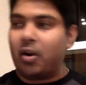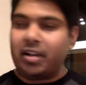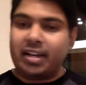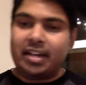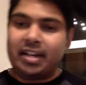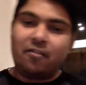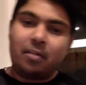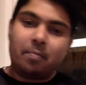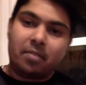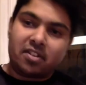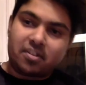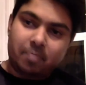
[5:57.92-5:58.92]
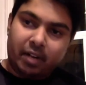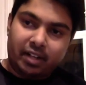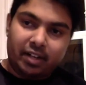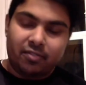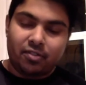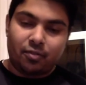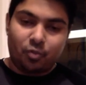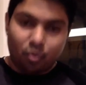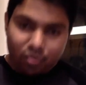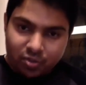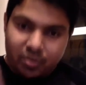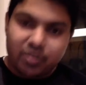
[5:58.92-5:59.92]
brought in different perspectives of
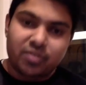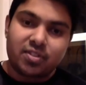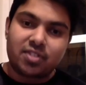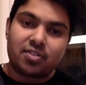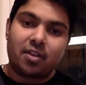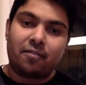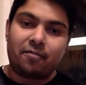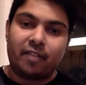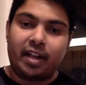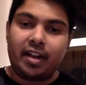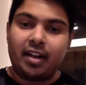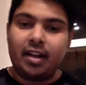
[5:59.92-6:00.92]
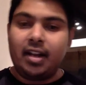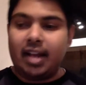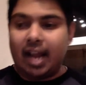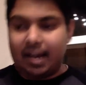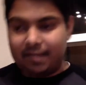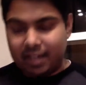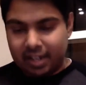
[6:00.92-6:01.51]
who's going to use the software, and we